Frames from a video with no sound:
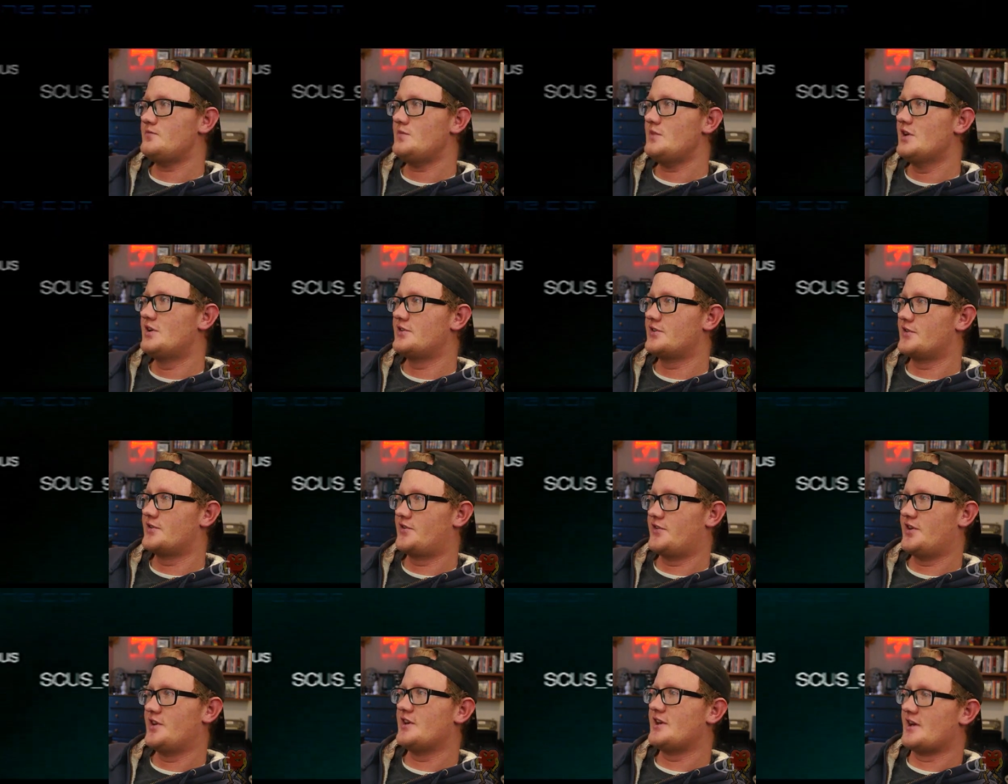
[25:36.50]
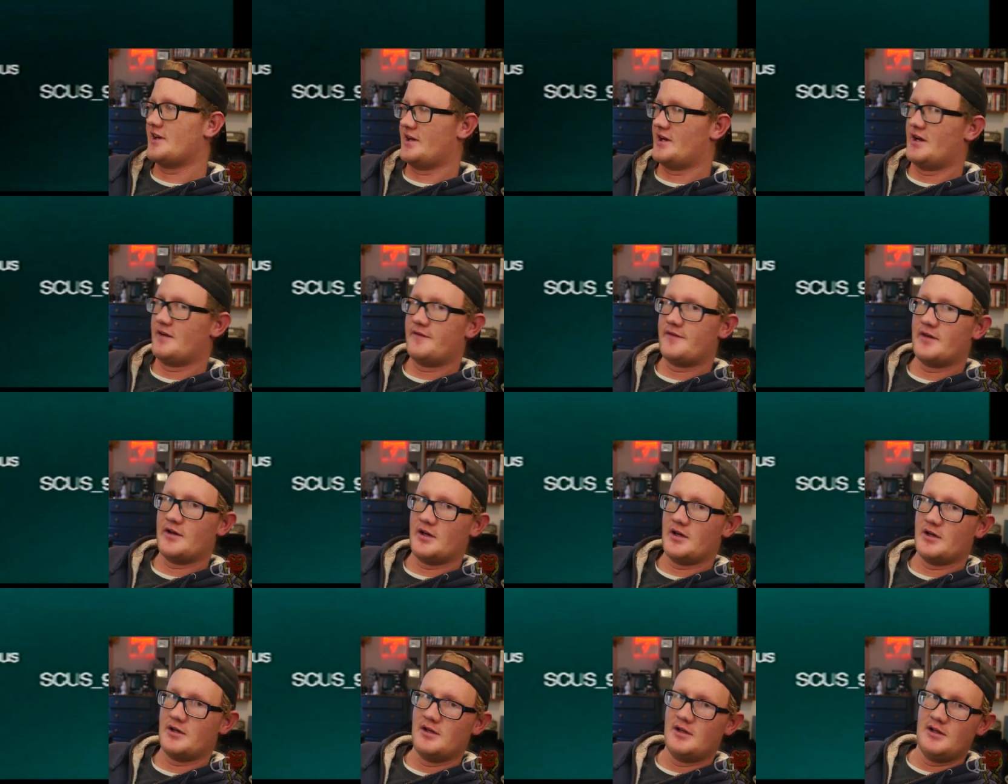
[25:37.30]
As you can see, yeah, I've
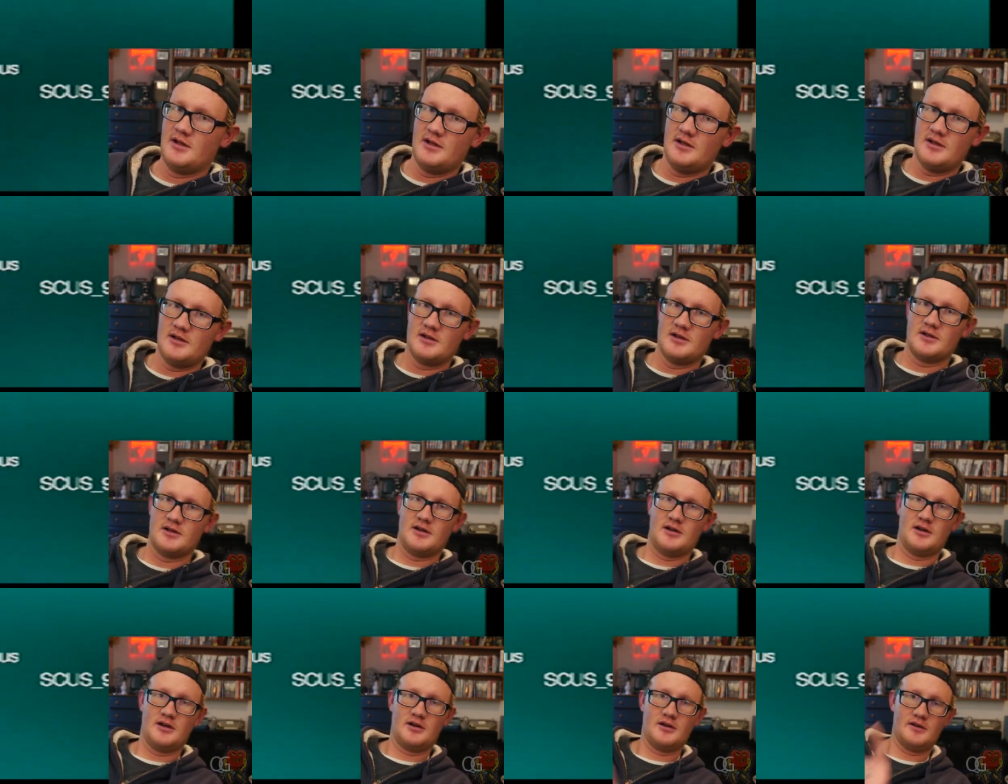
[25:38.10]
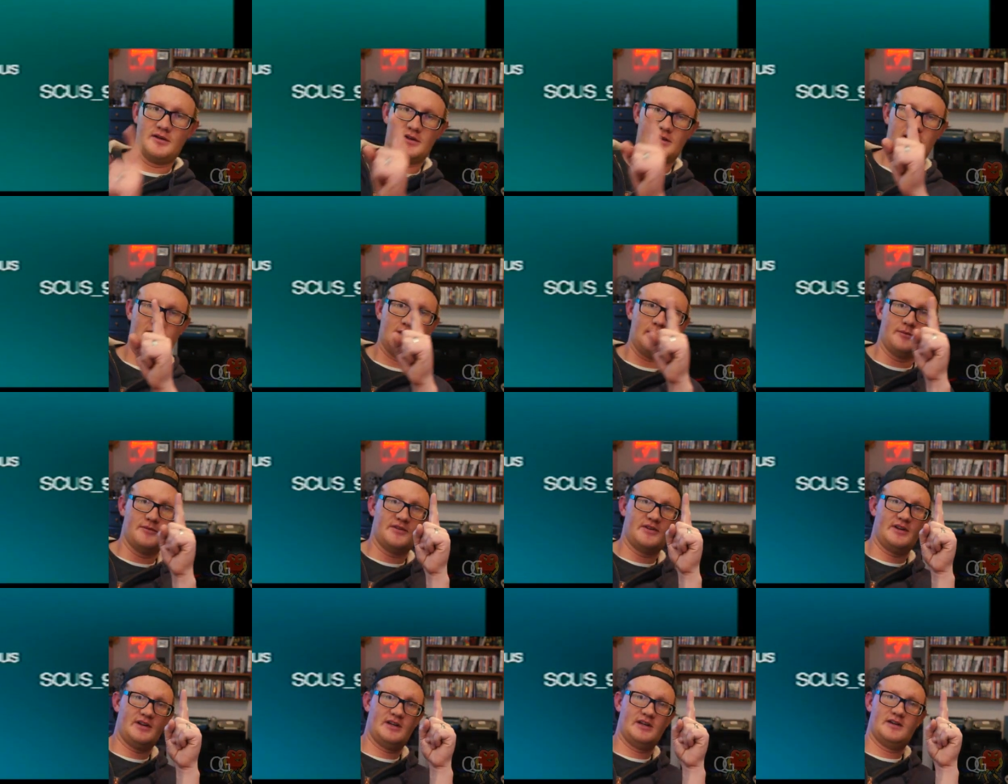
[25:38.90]
all the
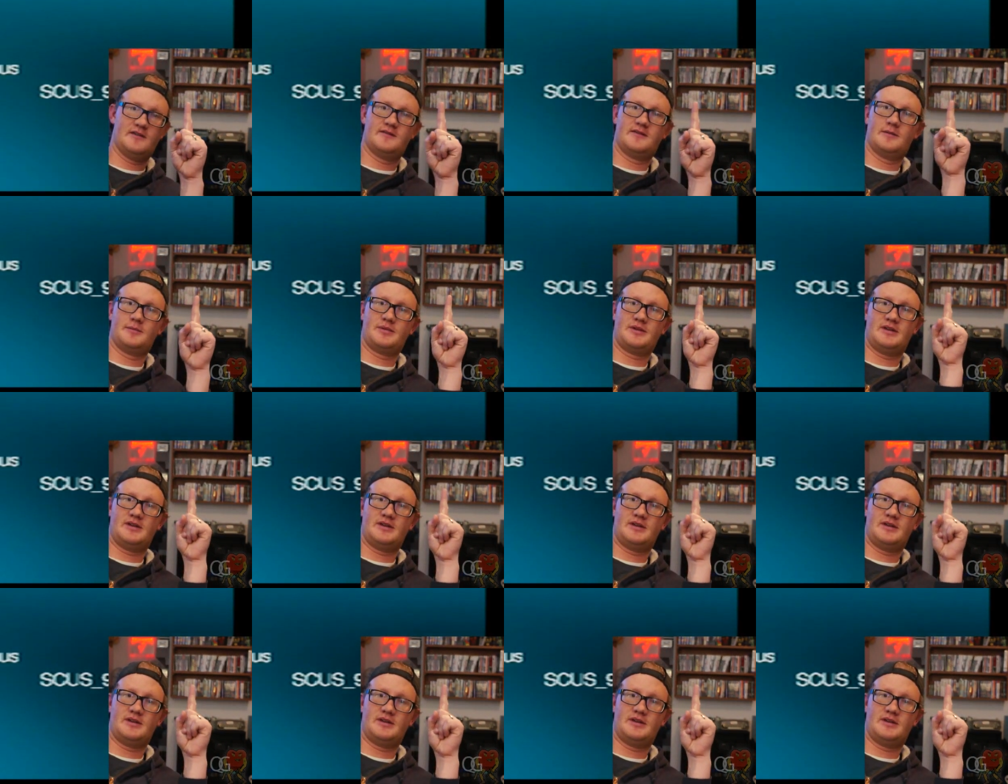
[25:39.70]
games I have up